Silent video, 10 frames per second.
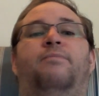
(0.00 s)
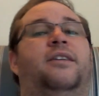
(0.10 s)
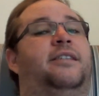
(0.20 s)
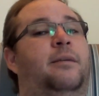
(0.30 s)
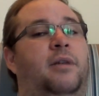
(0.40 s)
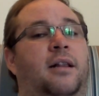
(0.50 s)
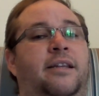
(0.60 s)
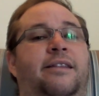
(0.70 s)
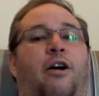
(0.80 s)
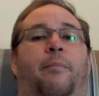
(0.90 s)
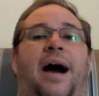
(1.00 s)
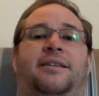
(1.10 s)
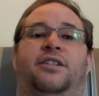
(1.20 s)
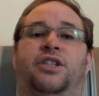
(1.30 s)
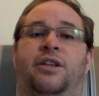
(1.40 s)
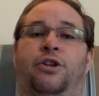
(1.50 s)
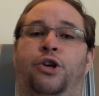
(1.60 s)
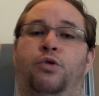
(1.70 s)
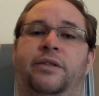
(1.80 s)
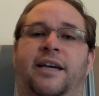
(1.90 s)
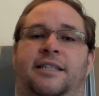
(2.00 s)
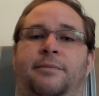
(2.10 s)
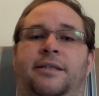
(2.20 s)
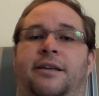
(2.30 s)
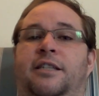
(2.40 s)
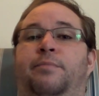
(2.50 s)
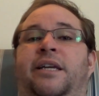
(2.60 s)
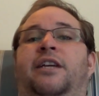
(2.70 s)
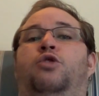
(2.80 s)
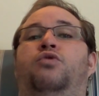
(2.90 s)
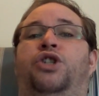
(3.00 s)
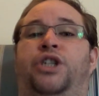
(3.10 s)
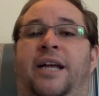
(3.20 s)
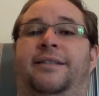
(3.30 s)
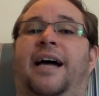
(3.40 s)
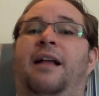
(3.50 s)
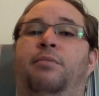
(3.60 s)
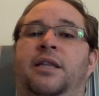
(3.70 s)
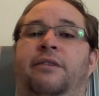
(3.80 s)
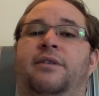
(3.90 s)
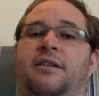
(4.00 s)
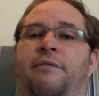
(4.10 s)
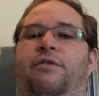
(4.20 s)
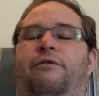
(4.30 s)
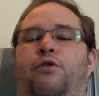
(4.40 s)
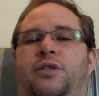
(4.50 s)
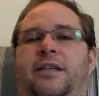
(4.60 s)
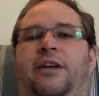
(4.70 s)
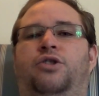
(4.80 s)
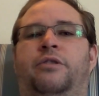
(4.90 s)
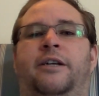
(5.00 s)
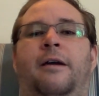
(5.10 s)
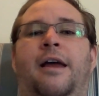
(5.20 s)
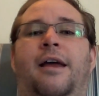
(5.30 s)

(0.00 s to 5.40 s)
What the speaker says: Similarly, there are passages in the New Testament that are speaking to Gentile believers of the first century.